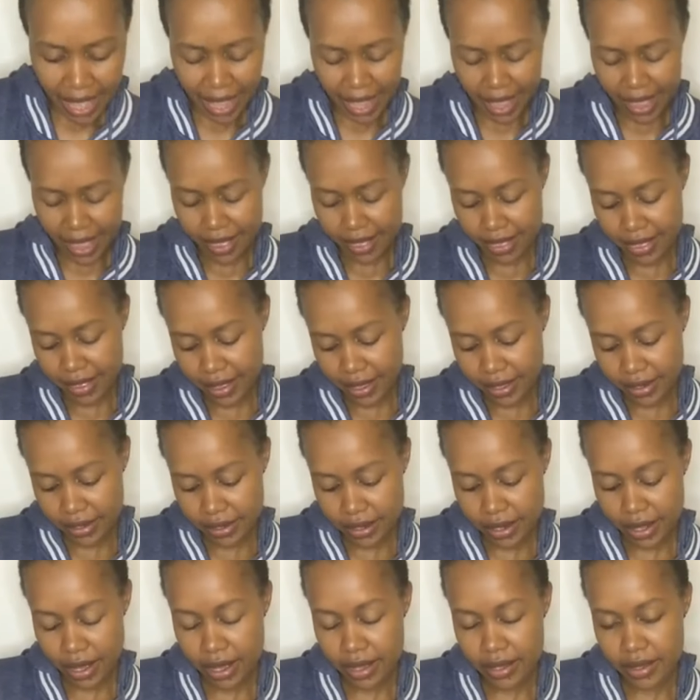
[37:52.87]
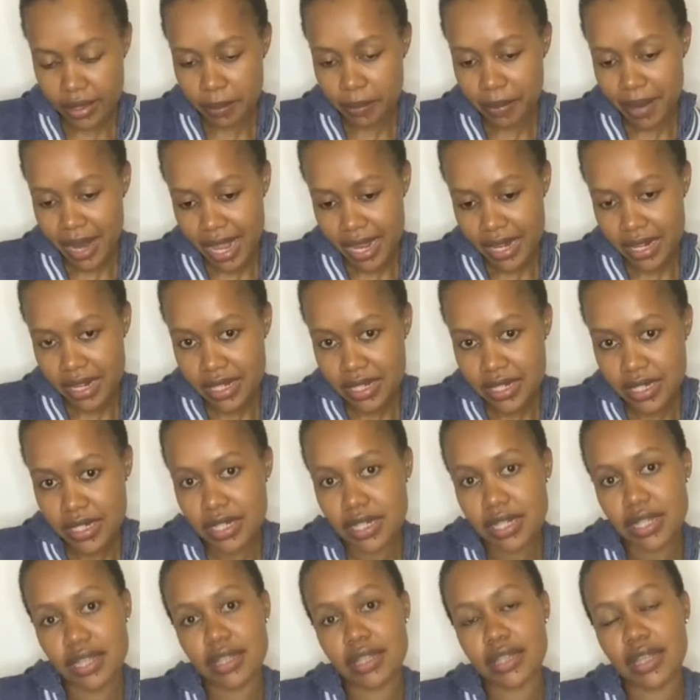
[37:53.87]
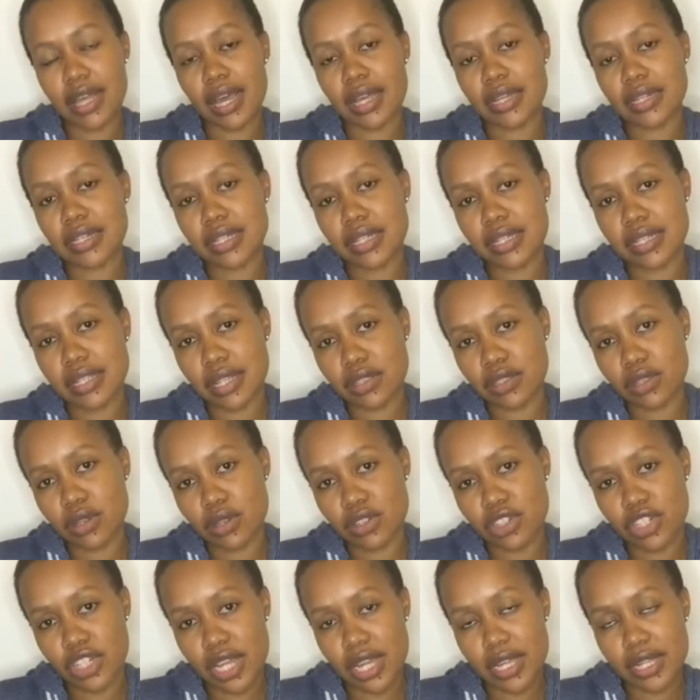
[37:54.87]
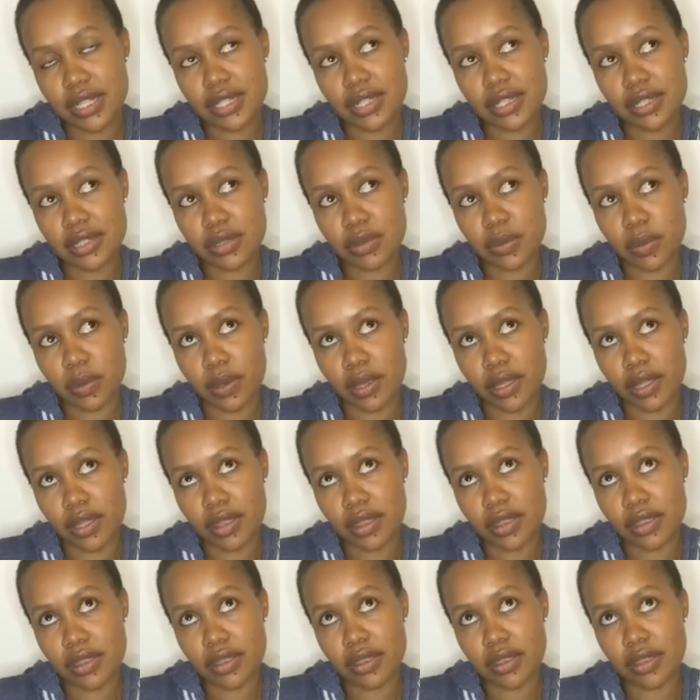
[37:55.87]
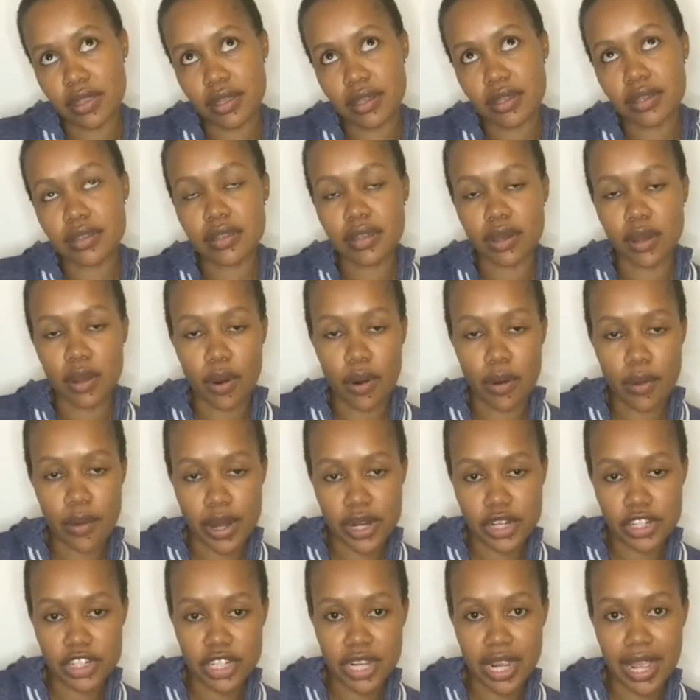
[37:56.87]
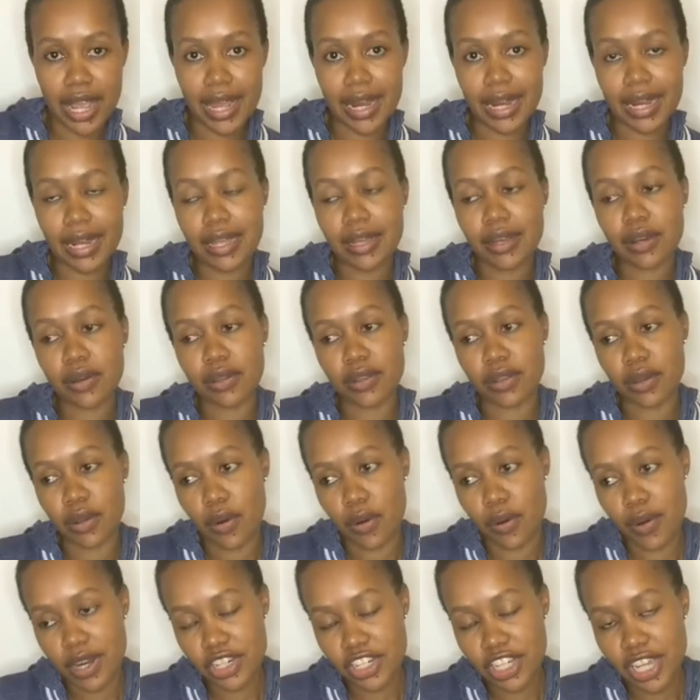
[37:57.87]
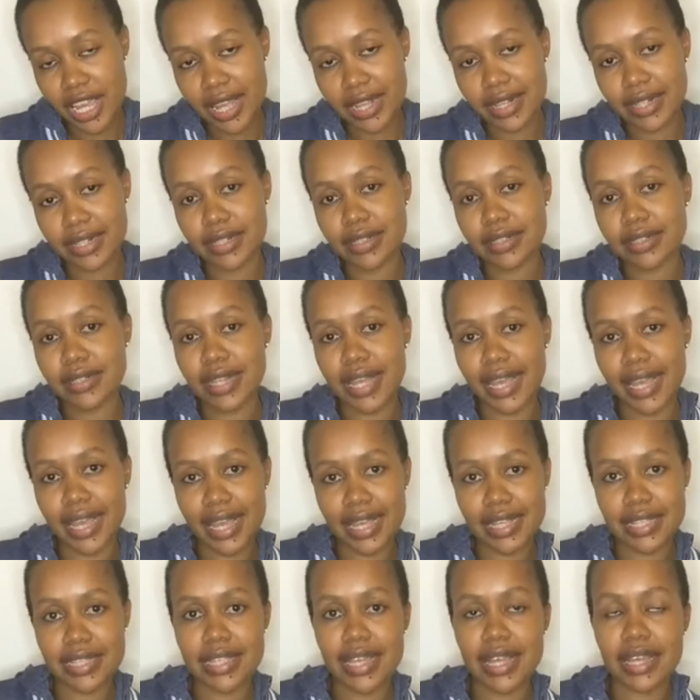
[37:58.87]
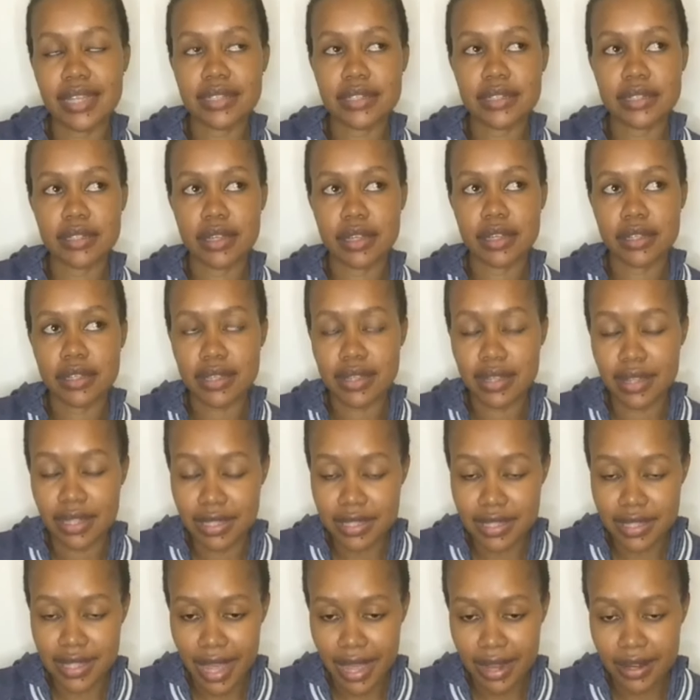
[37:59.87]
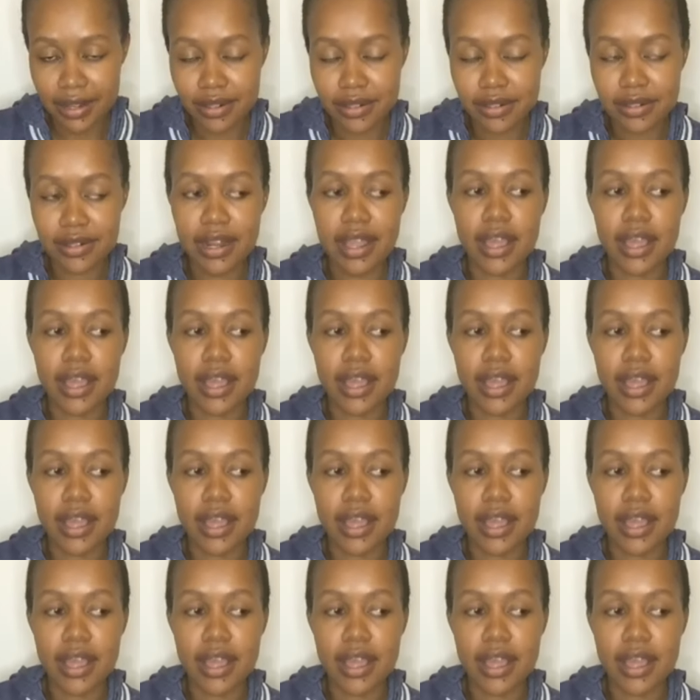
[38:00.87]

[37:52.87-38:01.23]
And then the planet that is associated with the orange color or the orange candle, like I said, the sun.